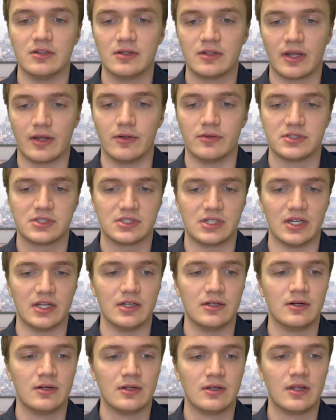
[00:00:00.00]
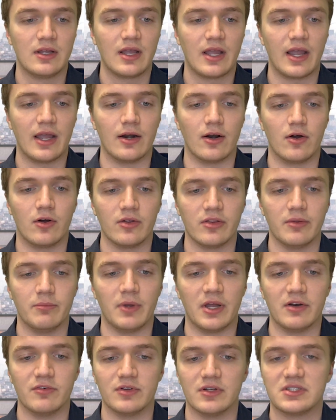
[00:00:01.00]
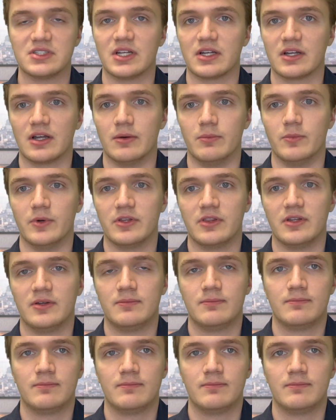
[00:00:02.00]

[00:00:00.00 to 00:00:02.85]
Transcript: health state and all the benefits that come with it.